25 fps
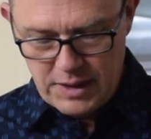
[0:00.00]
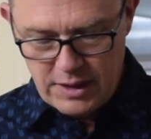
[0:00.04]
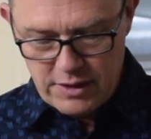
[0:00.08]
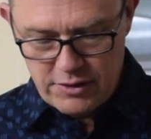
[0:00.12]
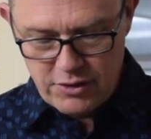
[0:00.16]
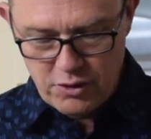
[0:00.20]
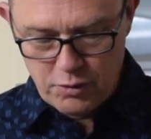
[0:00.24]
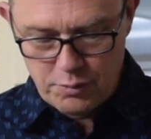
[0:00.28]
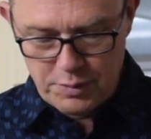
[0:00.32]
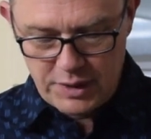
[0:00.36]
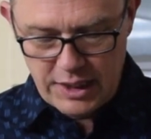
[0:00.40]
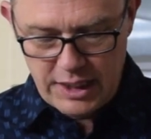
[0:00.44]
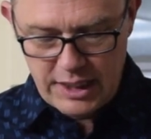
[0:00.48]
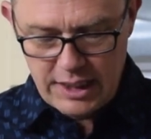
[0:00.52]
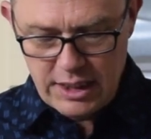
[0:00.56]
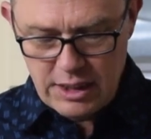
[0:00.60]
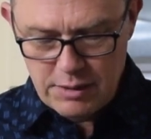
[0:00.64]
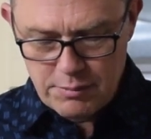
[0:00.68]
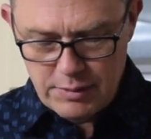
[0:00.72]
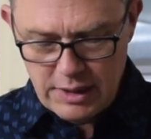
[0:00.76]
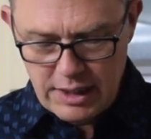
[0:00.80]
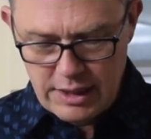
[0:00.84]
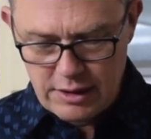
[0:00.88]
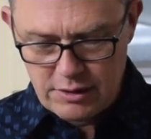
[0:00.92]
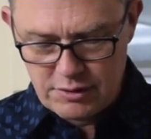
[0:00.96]
There'll be
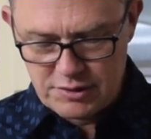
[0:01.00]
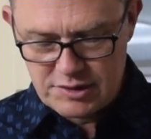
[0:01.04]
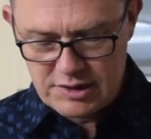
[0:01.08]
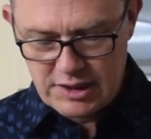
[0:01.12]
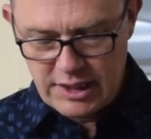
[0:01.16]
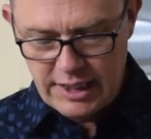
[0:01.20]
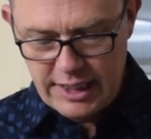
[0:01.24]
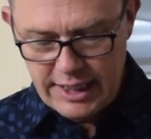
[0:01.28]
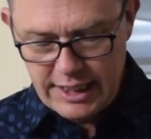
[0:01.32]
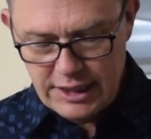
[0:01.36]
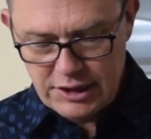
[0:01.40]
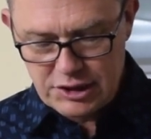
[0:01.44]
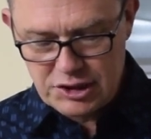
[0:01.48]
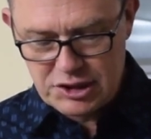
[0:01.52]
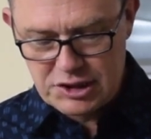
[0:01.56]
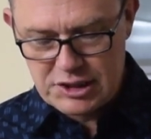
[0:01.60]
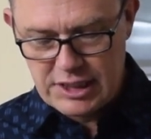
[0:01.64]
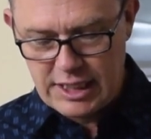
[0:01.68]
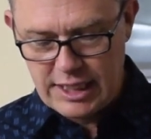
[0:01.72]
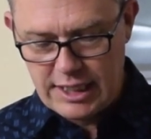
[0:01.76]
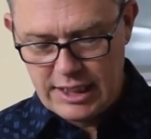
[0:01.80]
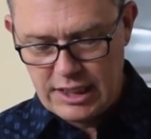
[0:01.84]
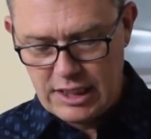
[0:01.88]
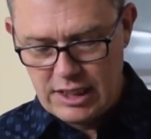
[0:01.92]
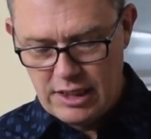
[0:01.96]
emails each
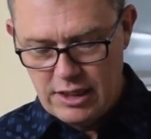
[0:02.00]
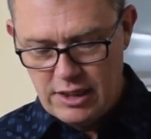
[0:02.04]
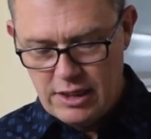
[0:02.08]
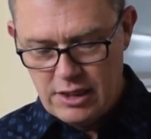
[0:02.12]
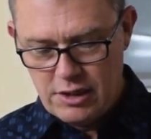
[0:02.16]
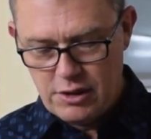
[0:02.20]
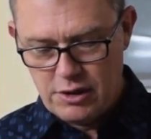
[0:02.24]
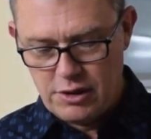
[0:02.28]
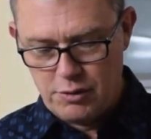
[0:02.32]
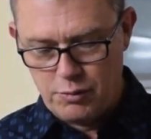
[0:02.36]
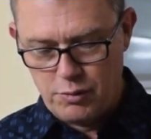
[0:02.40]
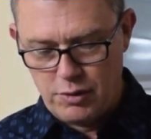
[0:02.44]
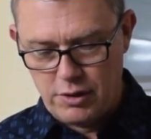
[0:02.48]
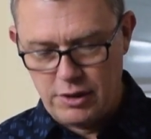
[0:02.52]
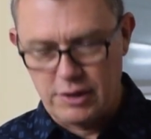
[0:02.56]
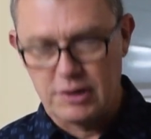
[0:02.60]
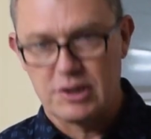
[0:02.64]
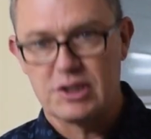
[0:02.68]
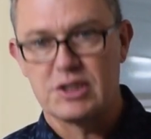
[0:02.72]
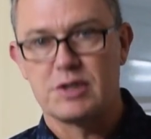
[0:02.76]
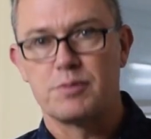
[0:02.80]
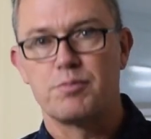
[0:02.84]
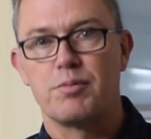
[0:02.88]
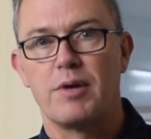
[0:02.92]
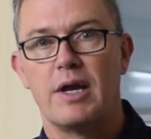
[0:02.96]
day that will
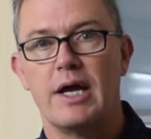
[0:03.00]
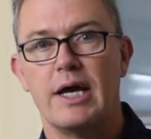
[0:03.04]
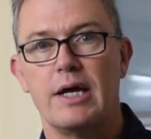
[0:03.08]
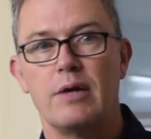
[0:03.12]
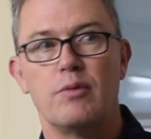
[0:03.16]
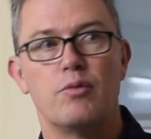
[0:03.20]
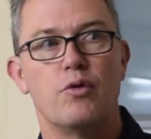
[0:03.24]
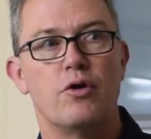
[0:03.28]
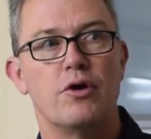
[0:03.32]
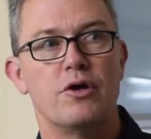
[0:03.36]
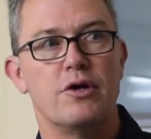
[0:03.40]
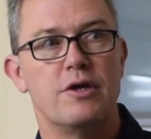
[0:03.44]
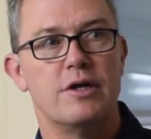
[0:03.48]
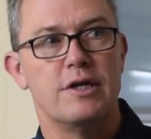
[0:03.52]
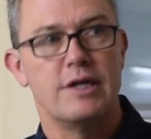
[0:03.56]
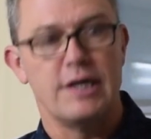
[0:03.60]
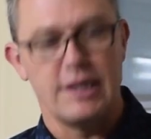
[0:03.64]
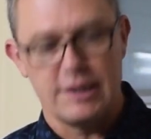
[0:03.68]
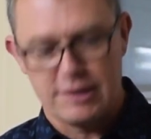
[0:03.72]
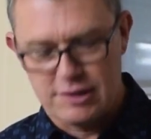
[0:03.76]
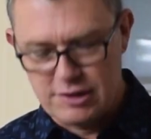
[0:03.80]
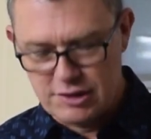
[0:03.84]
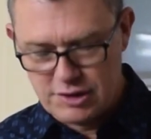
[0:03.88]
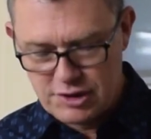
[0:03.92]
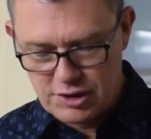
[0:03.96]
explain what you
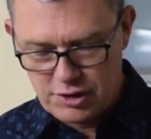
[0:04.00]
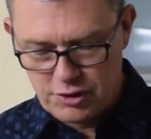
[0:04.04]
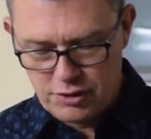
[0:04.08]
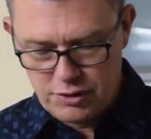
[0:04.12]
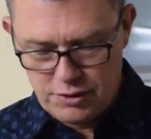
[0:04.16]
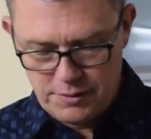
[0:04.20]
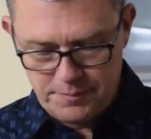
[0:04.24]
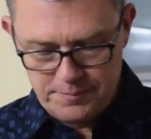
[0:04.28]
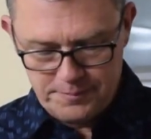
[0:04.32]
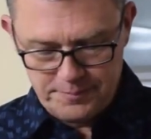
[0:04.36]
need to do.